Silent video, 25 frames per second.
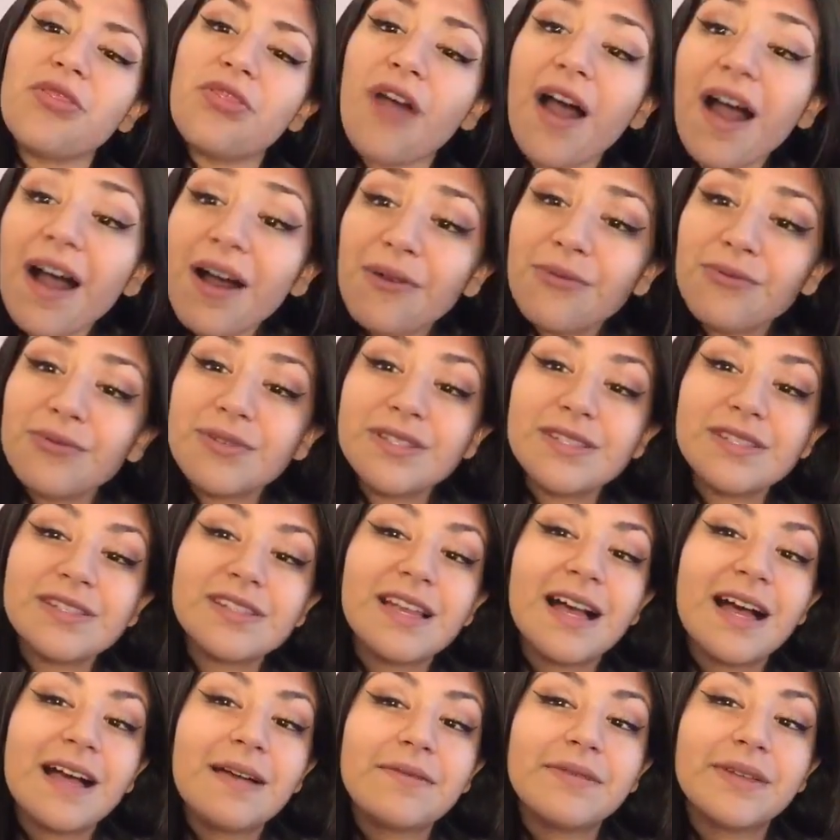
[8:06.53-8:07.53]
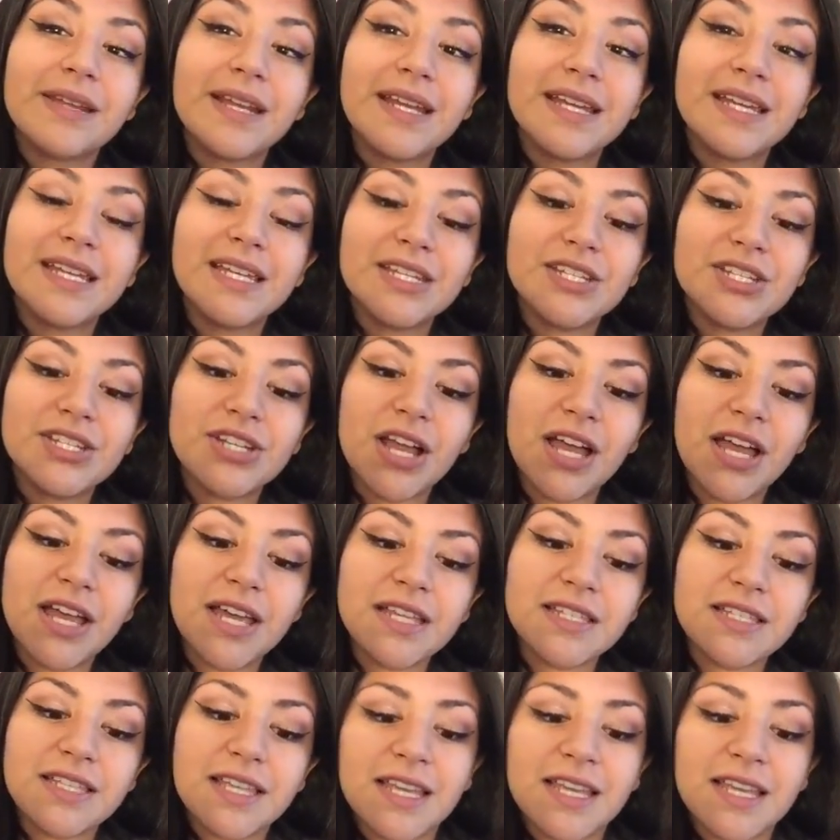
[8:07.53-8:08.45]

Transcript: That was the time that I hitchhiked,